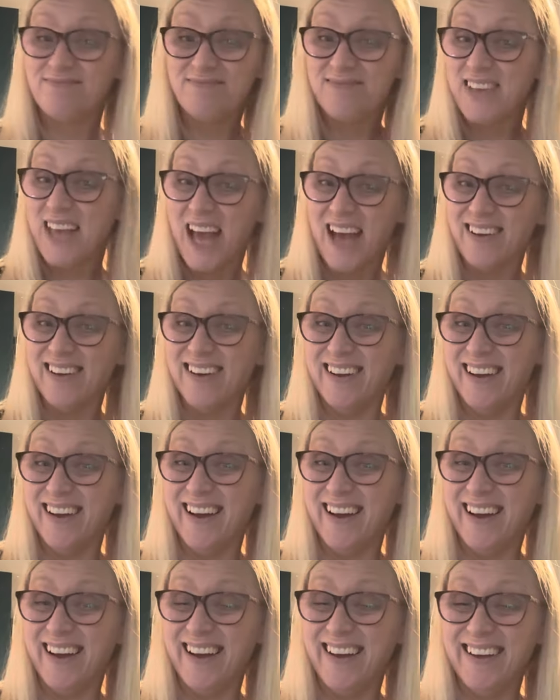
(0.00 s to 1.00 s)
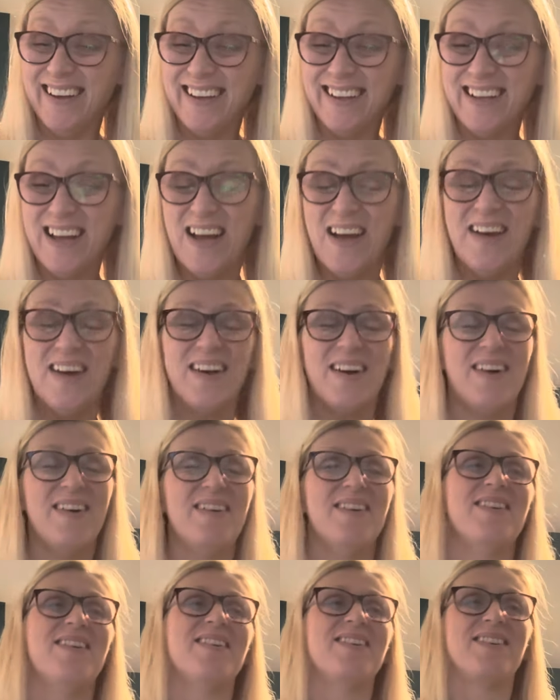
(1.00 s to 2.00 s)
Yeah.
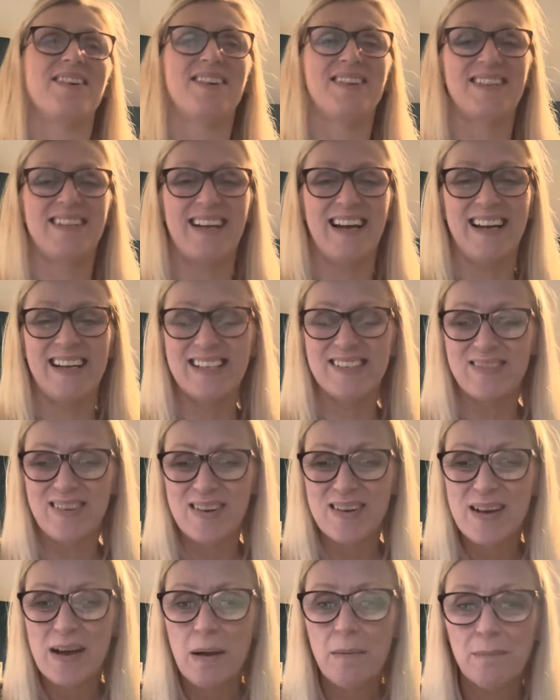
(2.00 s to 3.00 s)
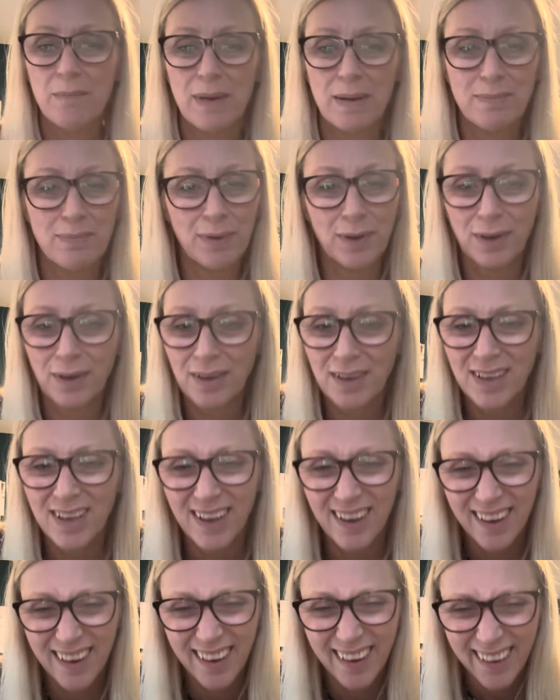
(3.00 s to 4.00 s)
Oh God, guys, my butt.
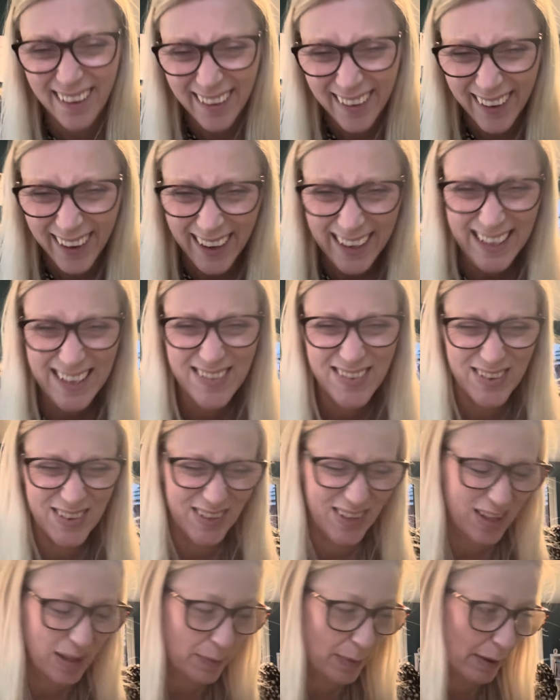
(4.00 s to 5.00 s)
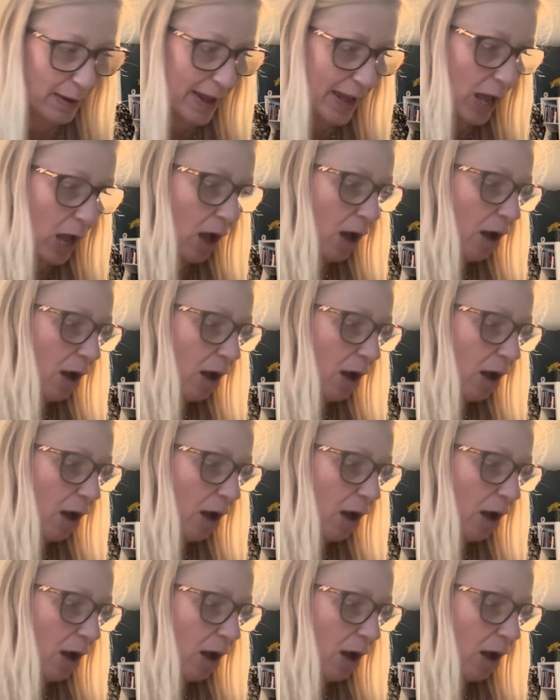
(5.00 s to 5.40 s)
I keep going on about it.